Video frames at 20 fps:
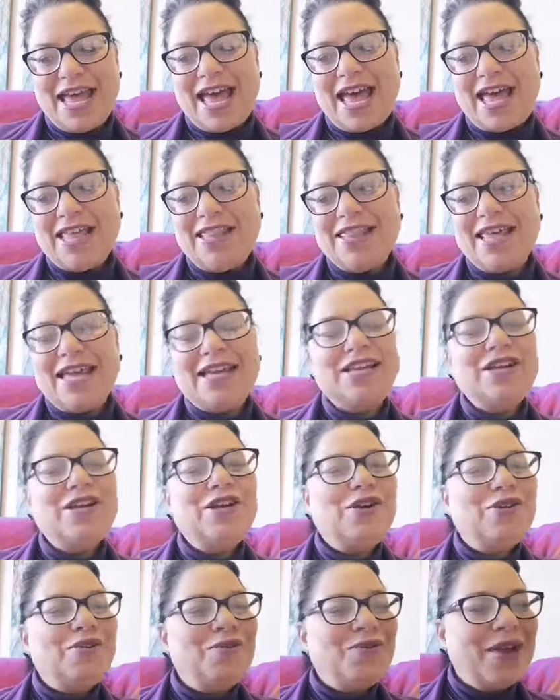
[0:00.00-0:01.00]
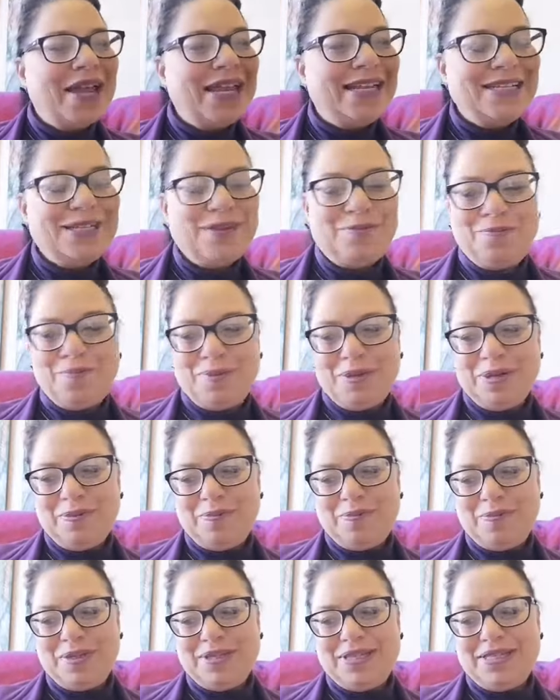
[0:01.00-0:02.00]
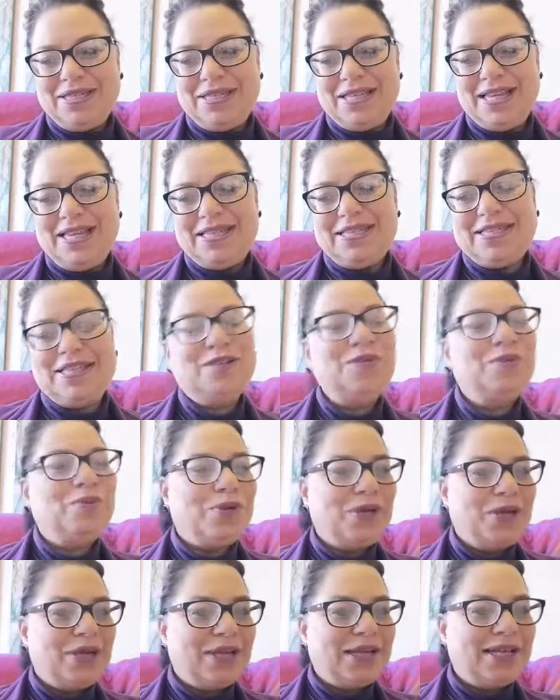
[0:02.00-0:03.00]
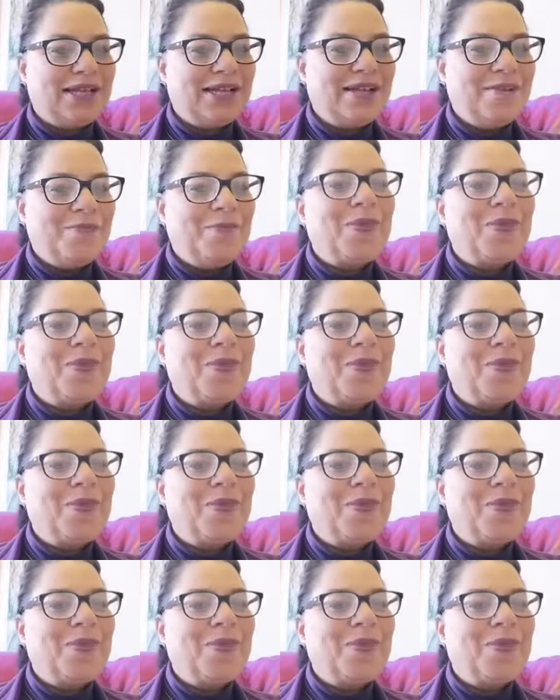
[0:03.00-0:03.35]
and that a greater purpose is at work.